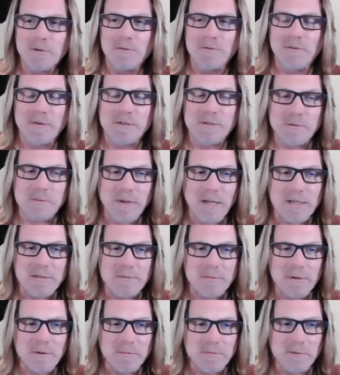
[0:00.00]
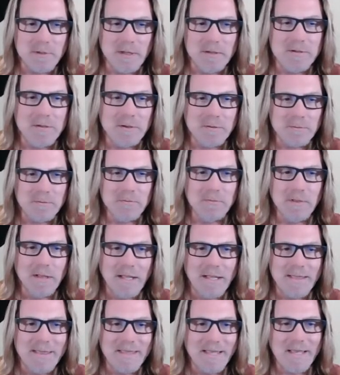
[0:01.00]
Adventure Master don't
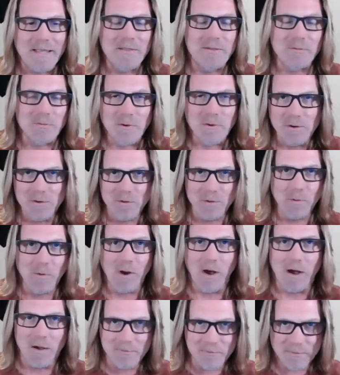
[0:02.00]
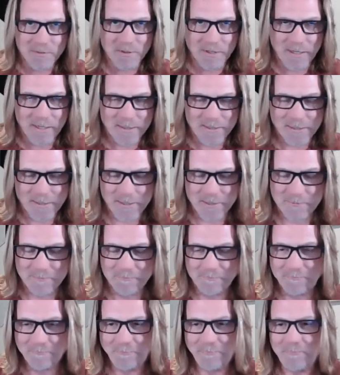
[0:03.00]
let that throw you off. Okay, so
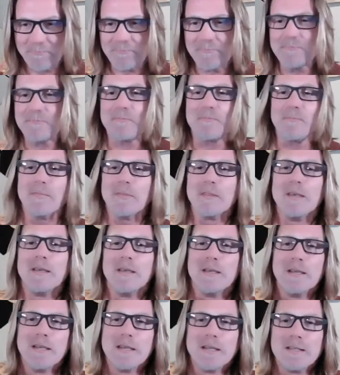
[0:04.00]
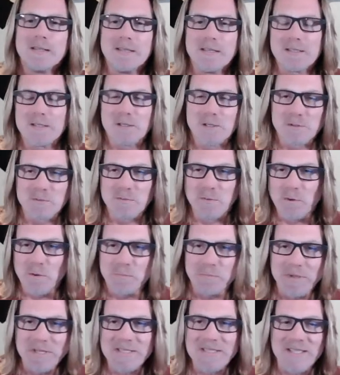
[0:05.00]
this is for
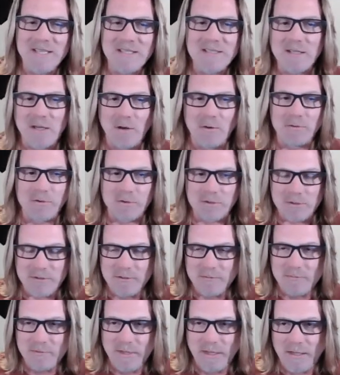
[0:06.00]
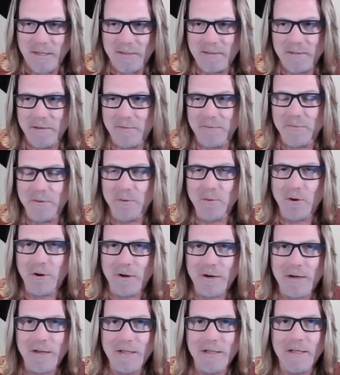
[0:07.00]
business owners. Okay. If you
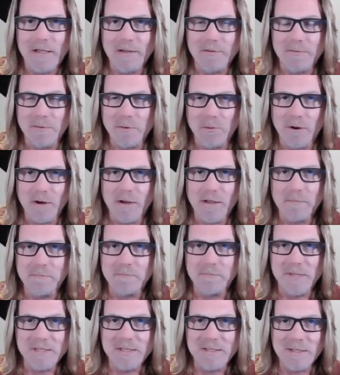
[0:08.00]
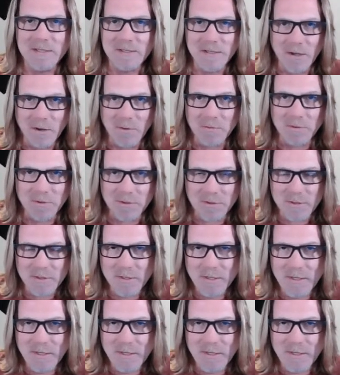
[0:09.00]
are a business owner